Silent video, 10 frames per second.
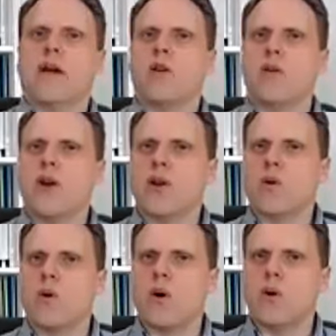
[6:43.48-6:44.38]

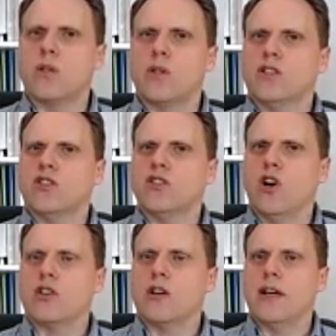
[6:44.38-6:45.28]
reasons why
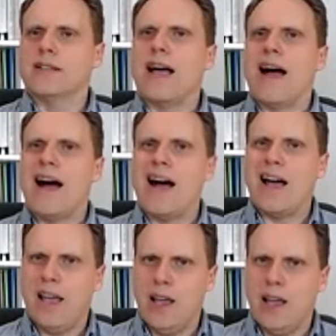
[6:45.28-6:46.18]
credit growth is
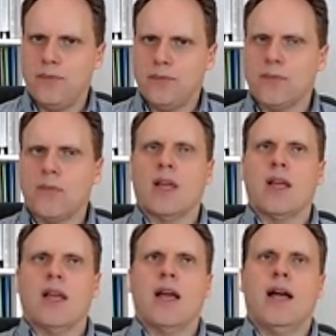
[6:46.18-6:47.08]
not as
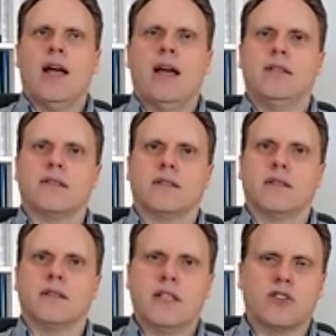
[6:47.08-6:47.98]
high
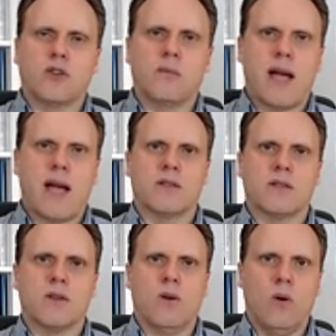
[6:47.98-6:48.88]
as
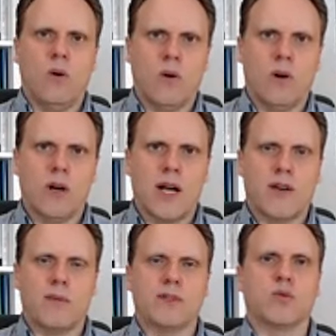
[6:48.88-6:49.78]
central banks
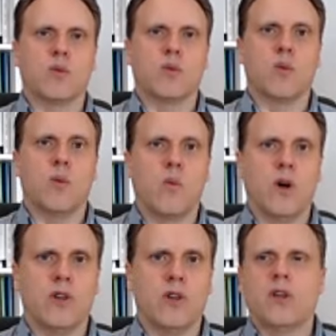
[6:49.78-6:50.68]
or
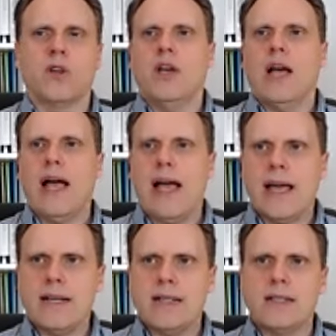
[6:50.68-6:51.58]
governments would want,
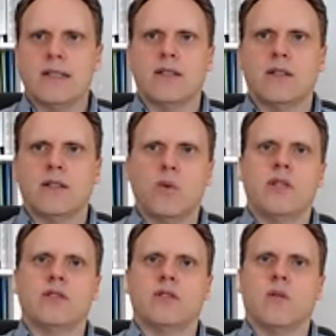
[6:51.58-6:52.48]

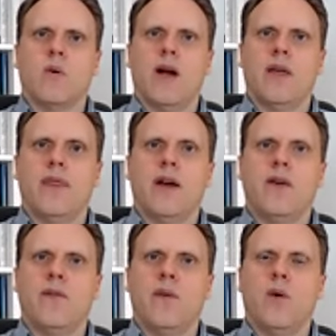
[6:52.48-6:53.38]
and the
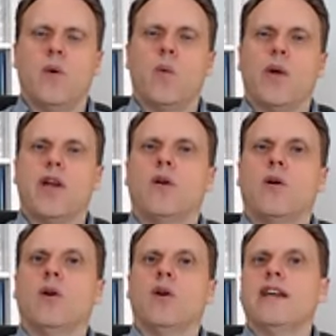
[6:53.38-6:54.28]
reason why,
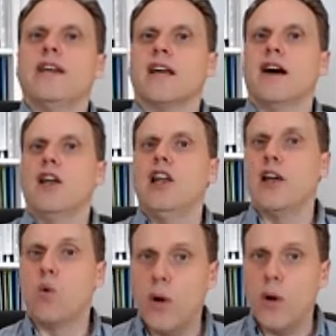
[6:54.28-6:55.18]
therefore, we call
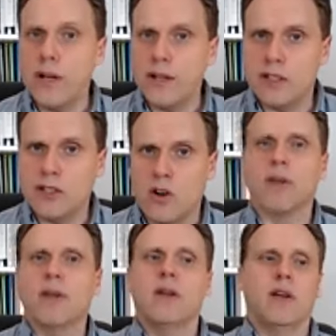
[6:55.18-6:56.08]
this a
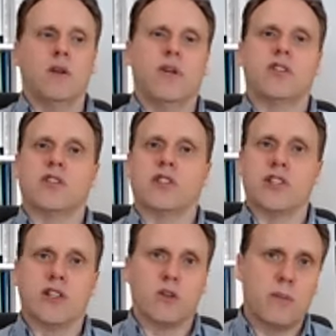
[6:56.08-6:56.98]
liquidity trap,
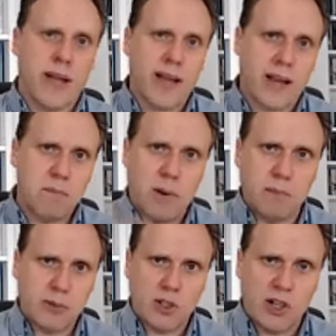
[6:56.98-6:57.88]
in which the central
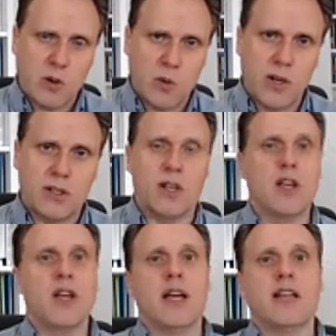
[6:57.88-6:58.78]
bank pumps
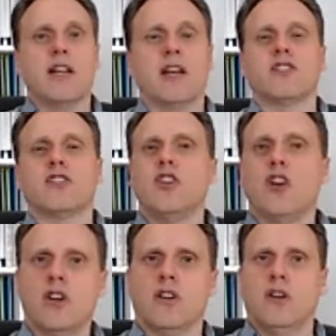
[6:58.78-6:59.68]
liquidity,
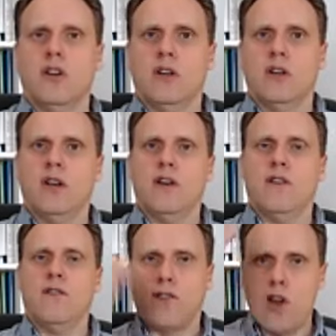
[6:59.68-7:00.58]
it does not
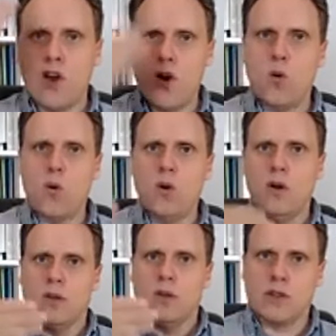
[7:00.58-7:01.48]

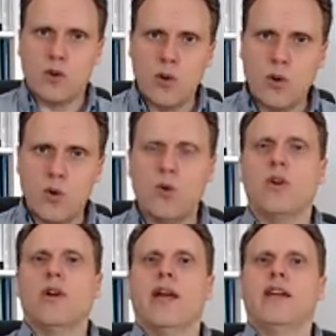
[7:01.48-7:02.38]
flow
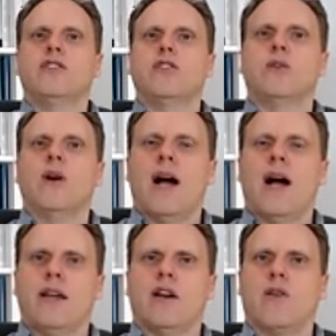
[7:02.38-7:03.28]
through
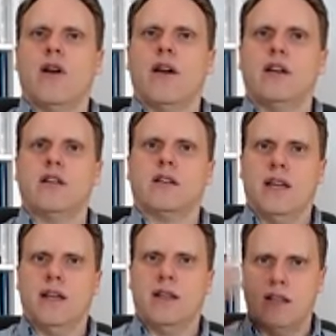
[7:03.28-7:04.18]
into higher
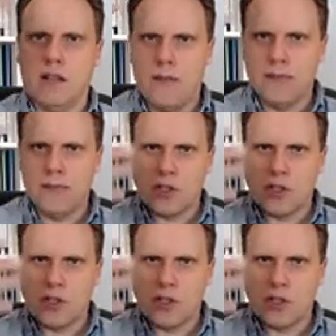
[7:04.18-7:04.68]
credit in